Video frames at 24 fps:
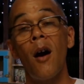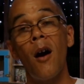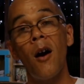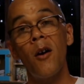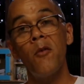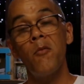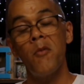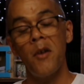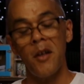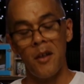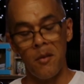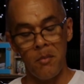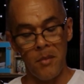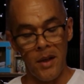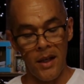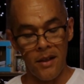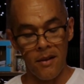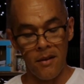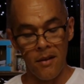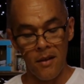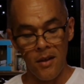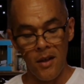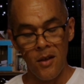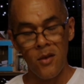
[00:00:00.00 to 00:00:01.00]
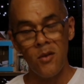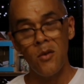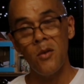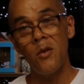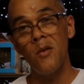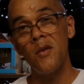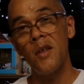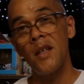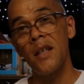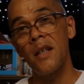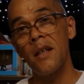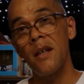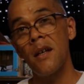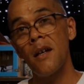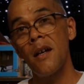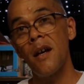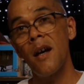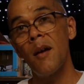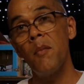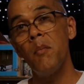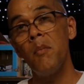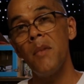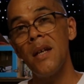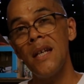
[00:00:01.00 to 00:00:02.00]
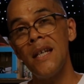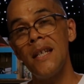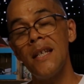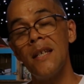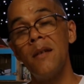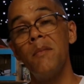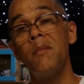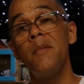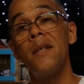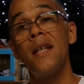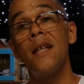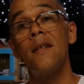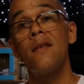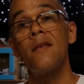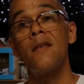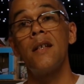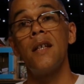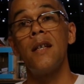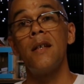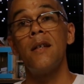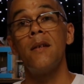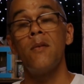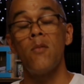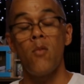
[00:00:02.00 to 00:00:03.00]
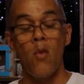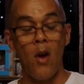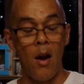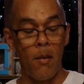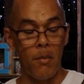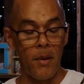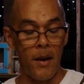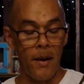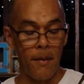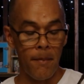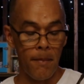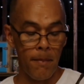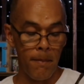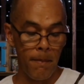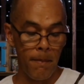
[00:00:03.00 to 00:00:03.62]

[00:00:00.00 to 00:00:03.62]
I'd recommend using a medium density rubber.